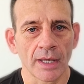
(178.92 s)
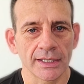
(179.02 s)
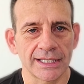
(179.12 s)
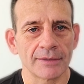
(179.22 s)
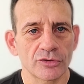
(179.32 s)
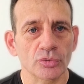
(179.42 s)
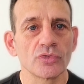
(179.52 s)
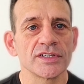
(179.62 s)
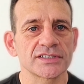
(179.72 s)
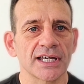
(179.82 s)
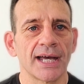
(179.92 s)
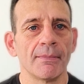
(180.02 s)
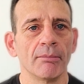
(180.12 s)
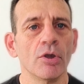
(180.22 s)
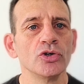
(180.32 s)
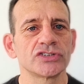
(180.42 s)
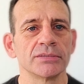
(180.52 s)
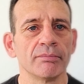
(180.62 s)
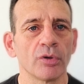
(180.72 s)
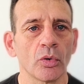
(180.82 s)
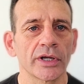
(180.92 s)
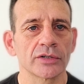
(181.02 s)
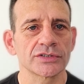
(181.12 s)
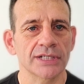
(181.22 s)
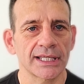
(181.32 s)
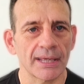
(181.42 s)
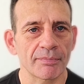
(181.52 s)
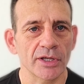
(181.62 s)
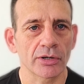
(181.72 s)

get through this time. Most employers kept their